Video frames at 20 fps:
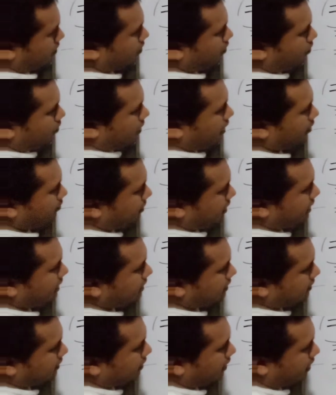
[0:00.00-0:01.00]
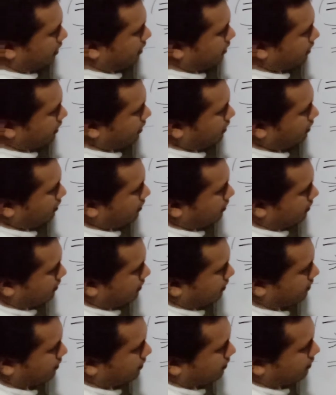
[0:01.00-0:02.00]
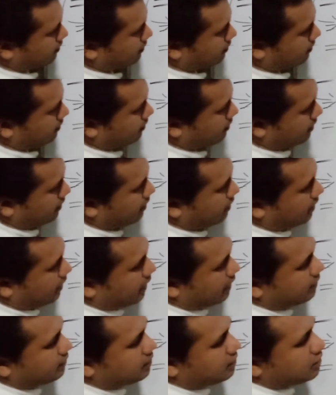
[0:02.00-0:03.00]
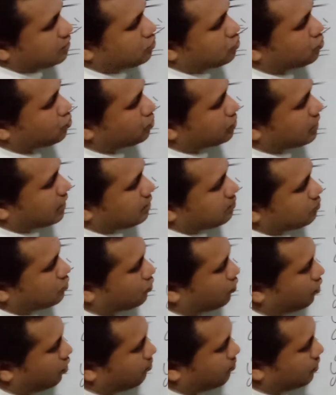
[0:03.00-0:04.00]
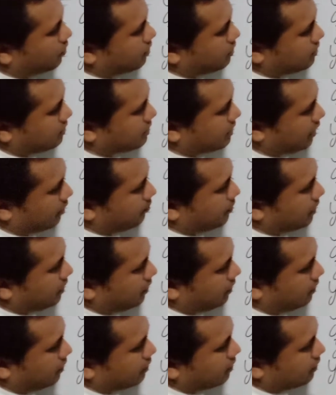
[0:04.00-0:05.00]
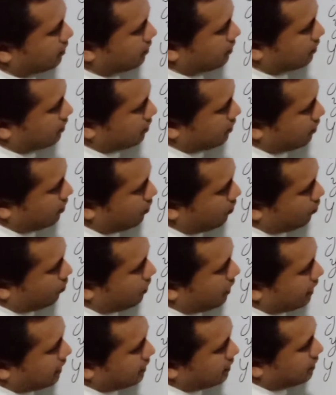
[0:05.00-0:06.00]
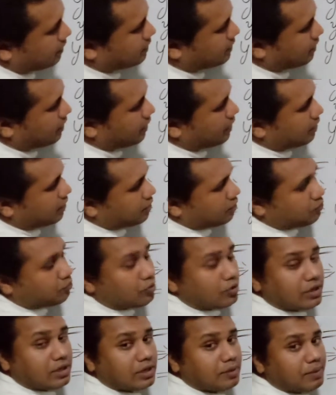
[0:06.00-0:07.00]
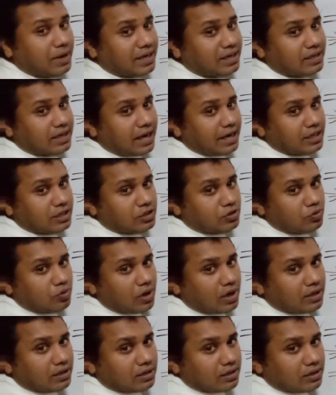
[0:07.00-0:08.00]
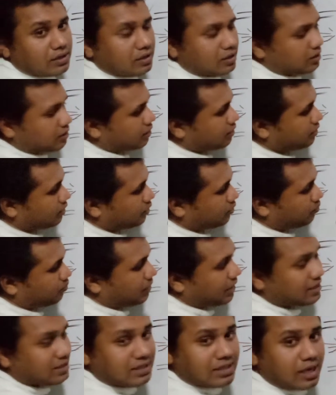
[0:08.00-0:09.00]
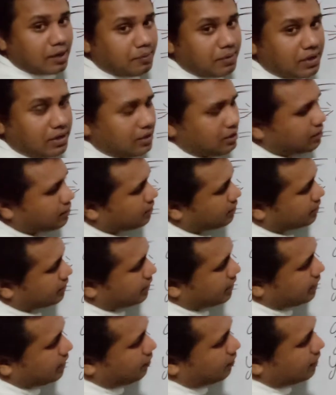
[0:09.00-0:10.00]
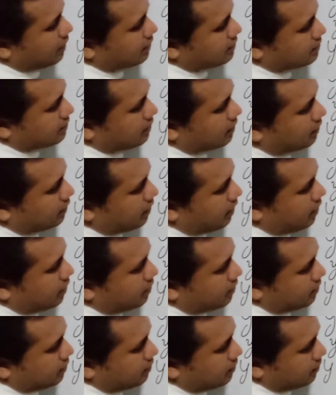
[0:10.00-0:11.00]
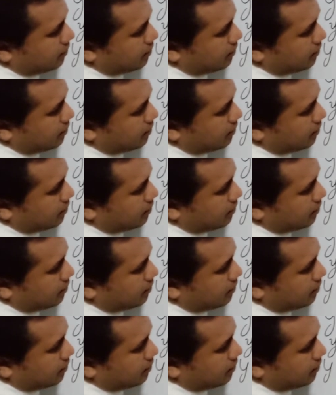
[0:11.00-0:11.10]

y minus 13 and these two terms common 7 y. If we divide 91 by 7, then our answer 13.